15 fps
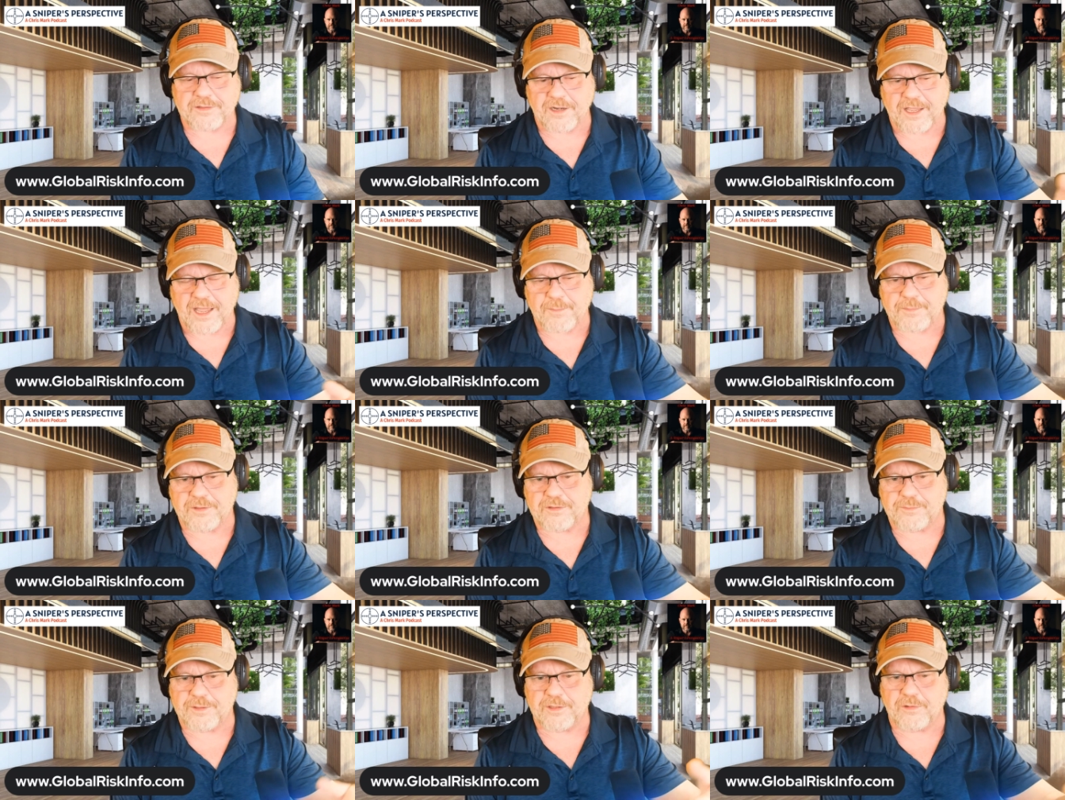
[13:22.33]
And I
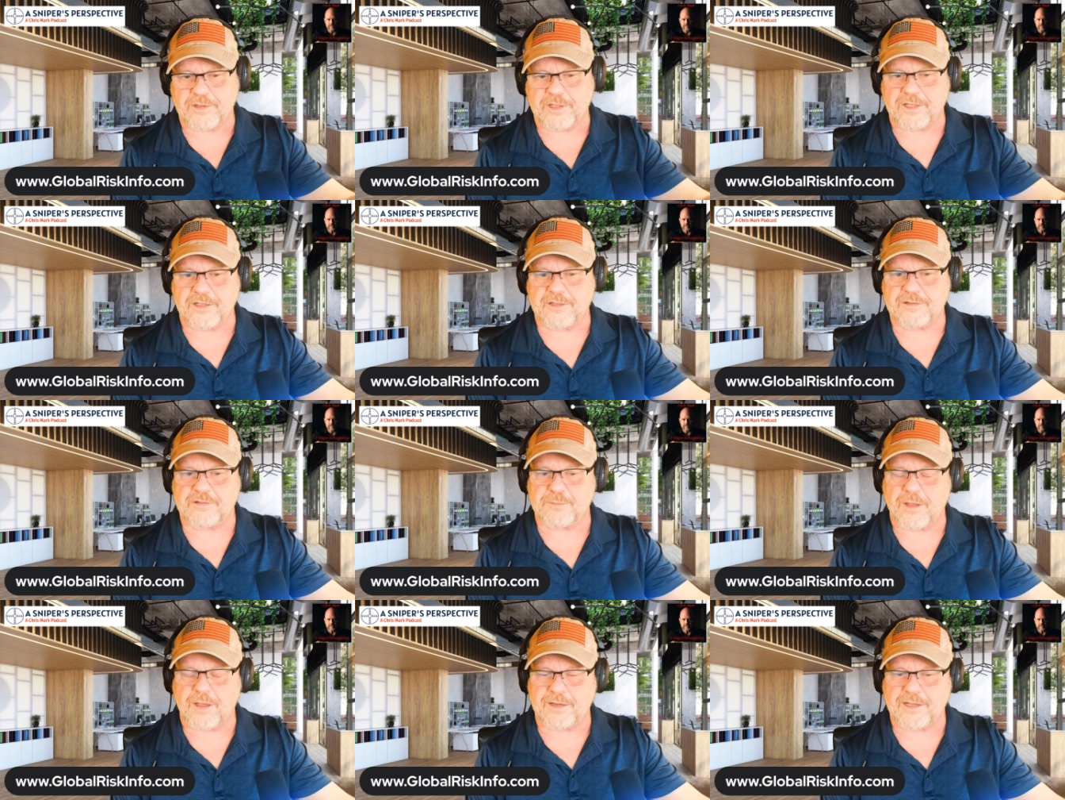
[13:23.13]
happened to be looking at
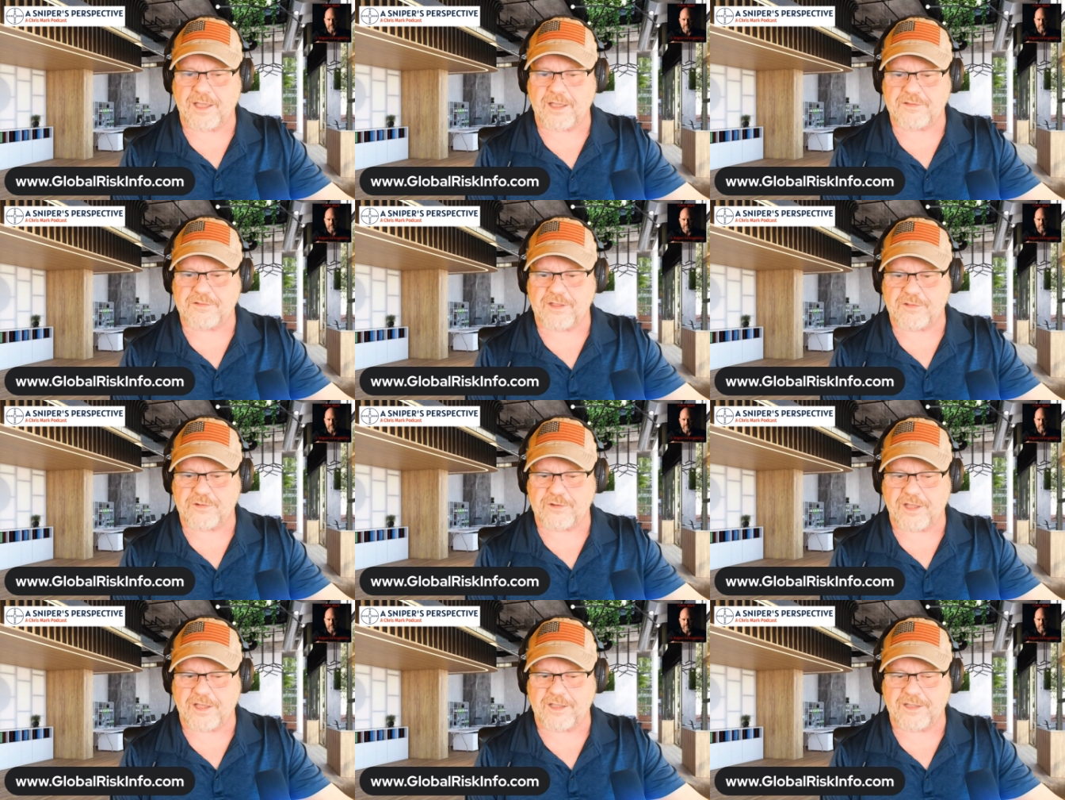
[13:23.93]
some podcasts
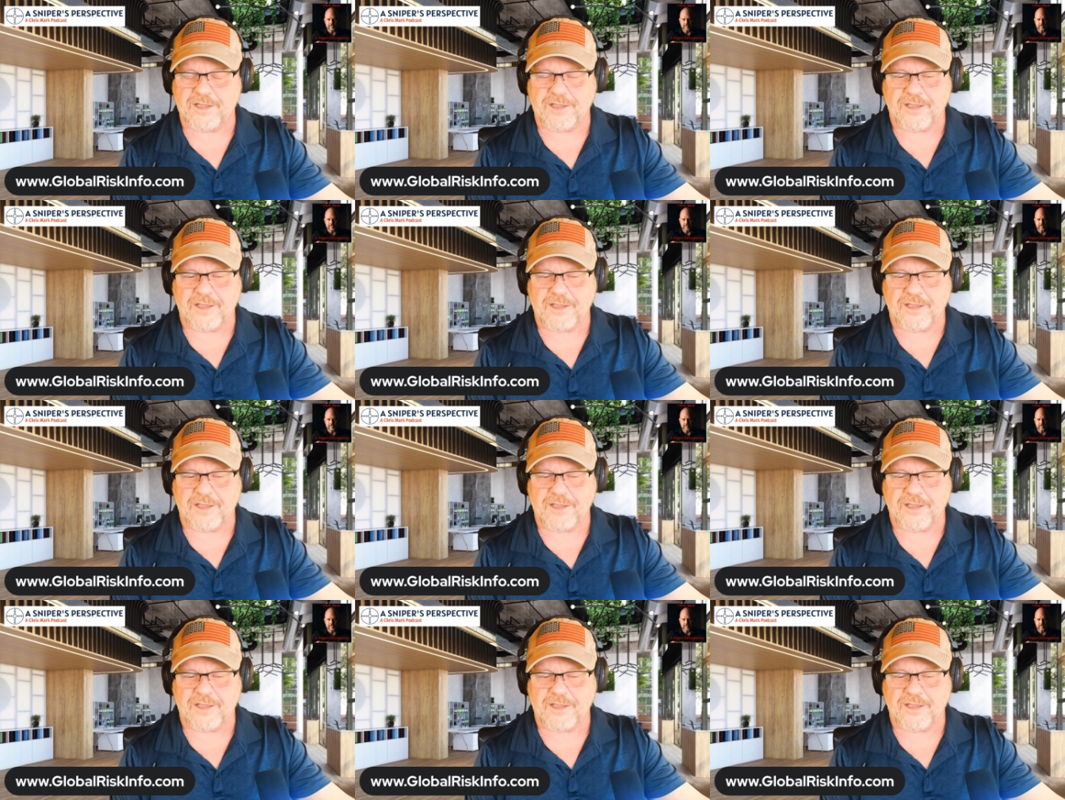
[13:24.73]
yesterday,